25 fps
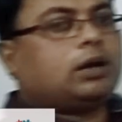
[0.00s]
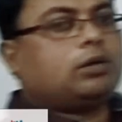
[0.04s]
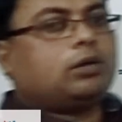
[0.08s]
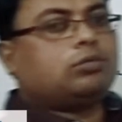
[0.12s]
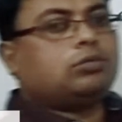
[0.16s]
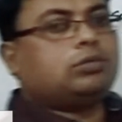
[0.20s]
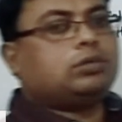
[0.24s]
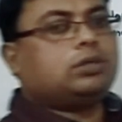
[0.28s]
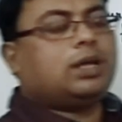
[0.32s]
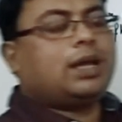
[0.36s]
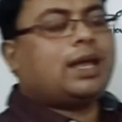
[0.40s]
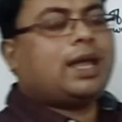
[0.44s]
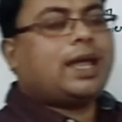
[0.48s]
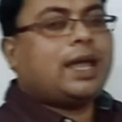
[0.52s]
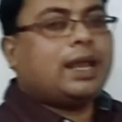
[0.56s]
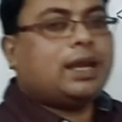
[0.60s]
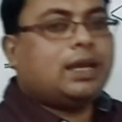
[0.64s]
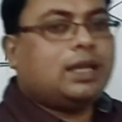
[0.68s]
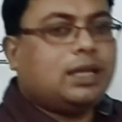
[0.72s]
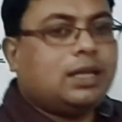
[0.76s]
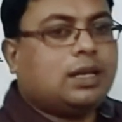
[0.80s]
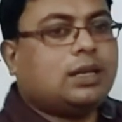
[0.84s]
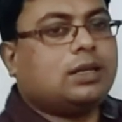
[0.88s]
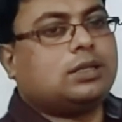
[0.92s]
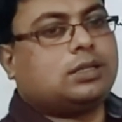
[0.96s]
down the
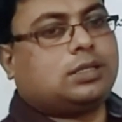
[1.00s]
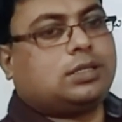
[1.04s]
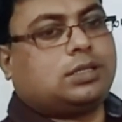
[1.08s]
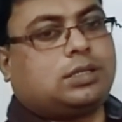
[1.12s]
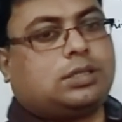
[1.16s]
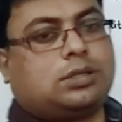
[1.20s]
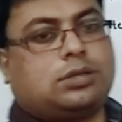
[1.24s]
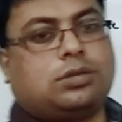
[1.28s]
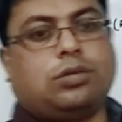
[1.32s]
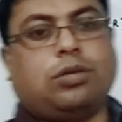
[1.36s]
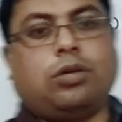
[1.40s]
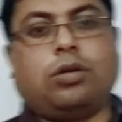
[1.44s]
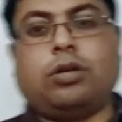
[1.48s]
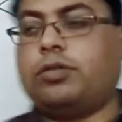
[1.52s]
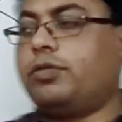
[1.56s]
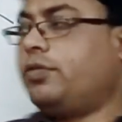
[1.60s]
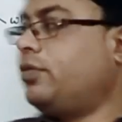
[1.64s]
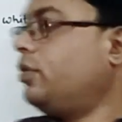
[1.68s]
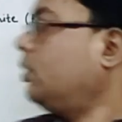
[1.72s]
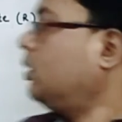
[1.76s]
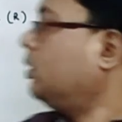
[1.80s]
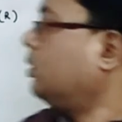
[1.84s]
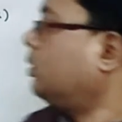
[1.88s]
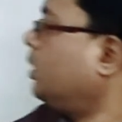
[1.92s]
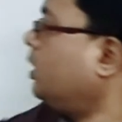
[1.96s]
alleles
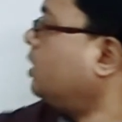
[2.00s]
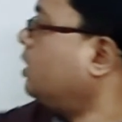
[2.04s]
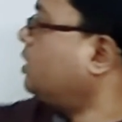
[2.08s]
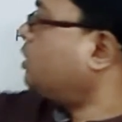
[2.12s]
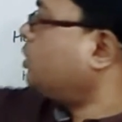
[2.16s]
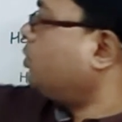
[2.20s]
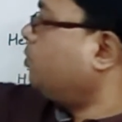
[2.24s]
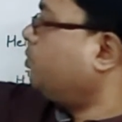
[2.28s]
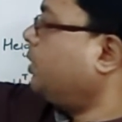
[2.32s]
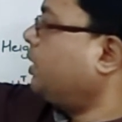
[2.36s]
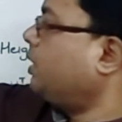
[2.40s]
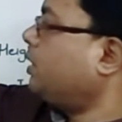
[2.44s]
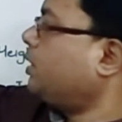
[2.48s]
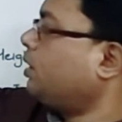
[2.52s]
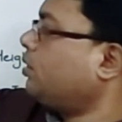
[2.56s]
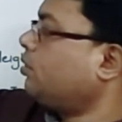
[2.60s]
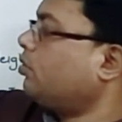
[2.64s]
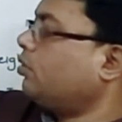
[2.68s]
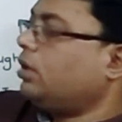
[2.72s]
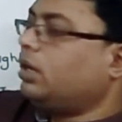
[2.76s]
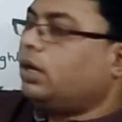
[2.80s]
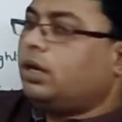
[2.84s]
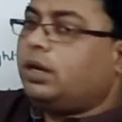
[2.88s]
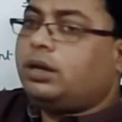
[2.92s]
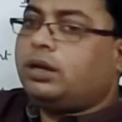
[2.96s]
of this
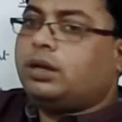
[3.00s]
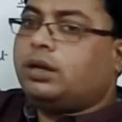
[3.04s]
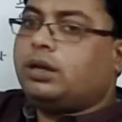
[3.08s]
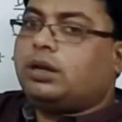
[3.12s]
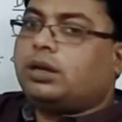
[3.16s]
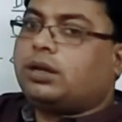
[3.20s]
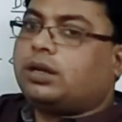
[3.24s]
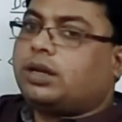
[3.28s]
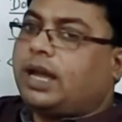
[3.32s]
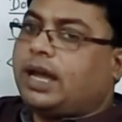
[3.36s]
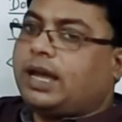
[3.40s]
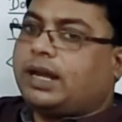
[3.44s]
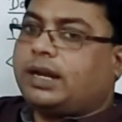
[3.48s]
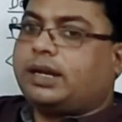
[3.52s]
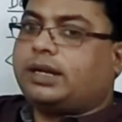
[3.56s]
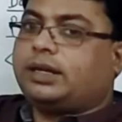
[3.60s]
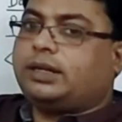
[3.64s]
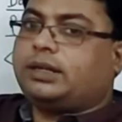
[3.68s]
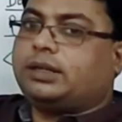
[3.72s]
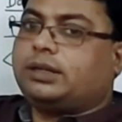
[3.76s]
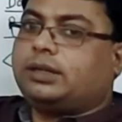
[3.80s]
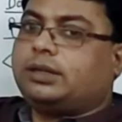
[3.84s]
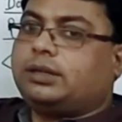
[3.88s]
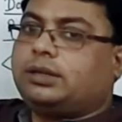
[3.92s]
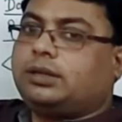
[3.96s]
particular
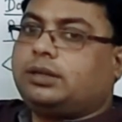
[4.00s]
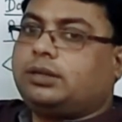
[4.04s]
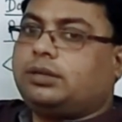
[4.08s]
character.